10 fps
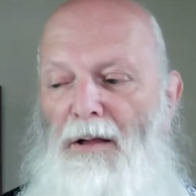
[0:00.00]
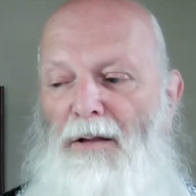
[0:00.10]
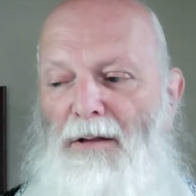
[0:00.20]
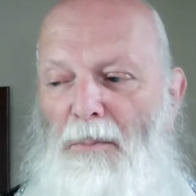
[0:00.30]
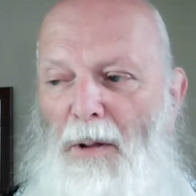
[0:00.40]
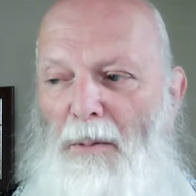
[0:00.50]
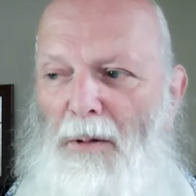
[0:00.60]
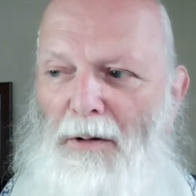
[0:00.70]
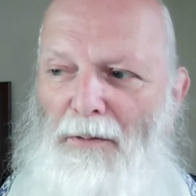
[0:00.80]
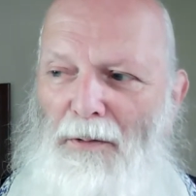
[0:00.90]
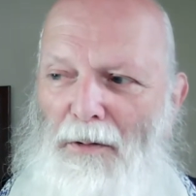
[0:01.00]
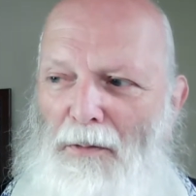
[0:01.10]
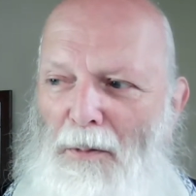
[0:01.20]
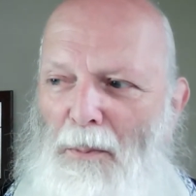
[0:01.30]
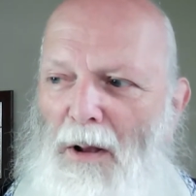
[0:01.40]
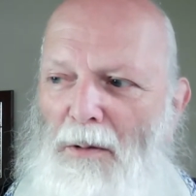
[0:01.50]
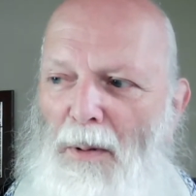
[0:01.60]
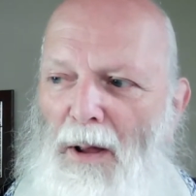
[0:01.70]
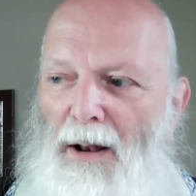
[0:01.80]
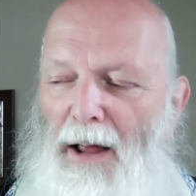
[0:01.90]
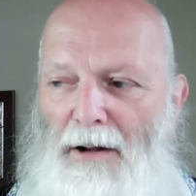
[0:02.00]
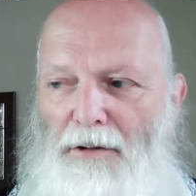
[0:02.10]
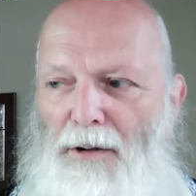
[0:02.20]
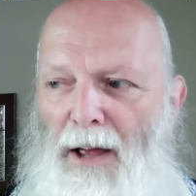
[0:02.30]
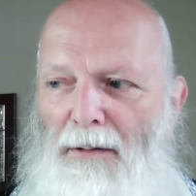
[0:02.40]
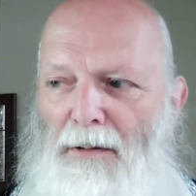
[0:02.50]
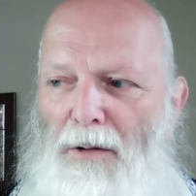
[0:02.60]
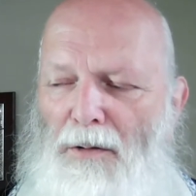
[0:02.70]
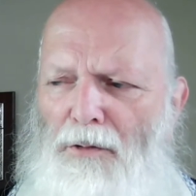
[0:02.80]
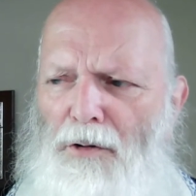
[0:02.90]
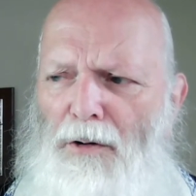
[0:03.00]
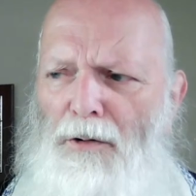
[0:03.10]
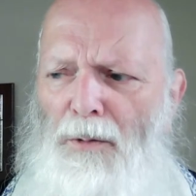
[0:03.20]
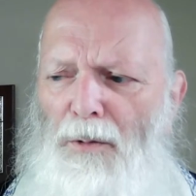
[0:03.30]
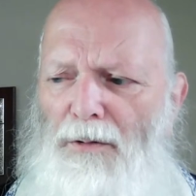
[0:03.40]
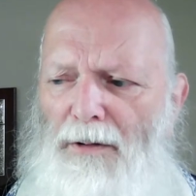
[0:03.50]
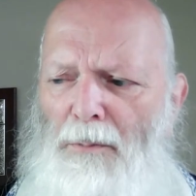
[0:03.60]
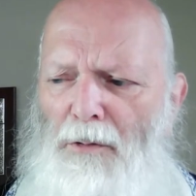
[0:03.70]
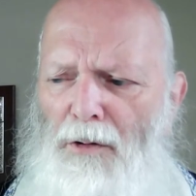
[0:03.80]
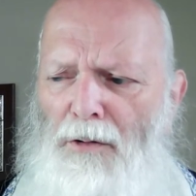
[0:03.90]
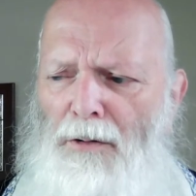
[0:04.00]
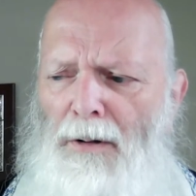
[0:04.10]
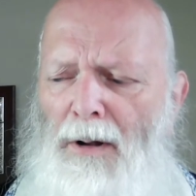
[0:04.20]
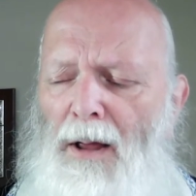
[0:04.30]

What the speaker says: some people are fruitful and multiply and actually have a lot of children, or some children.